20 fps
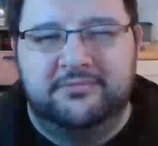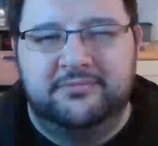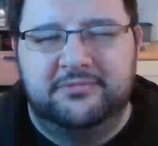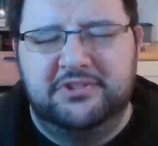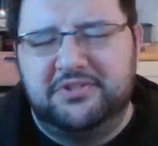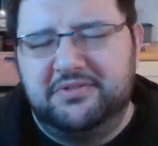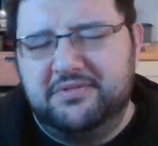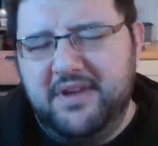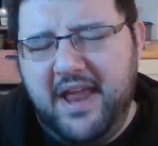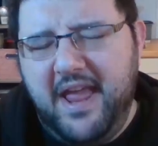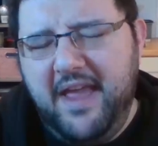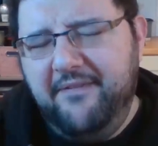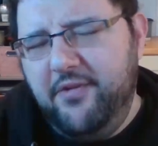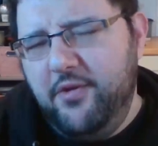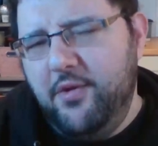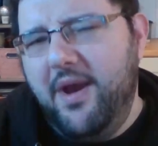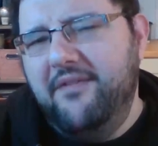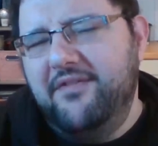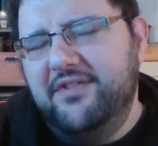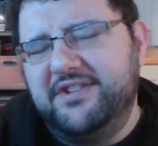Just, if
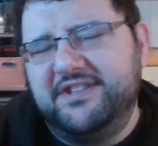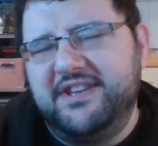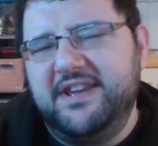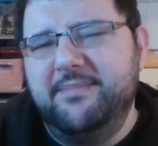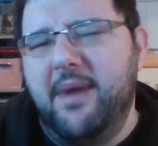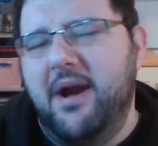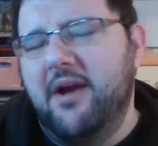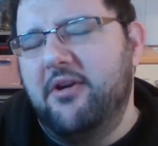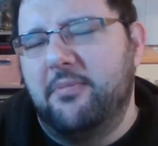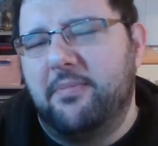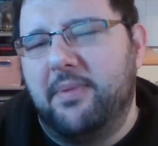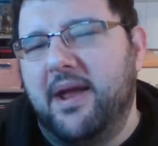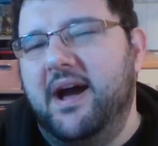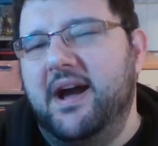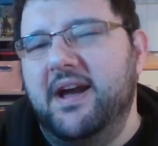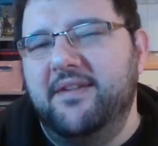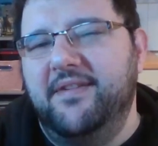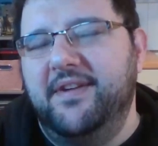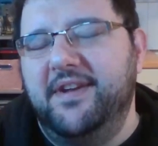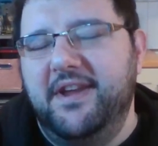you ever see my
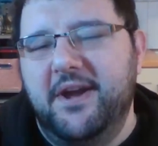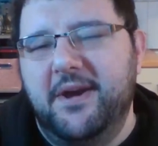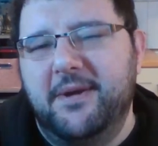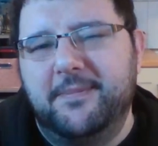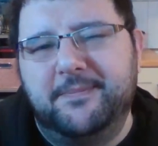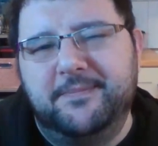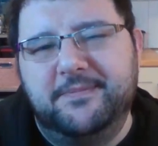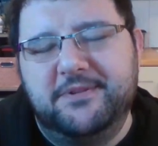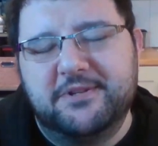reply video,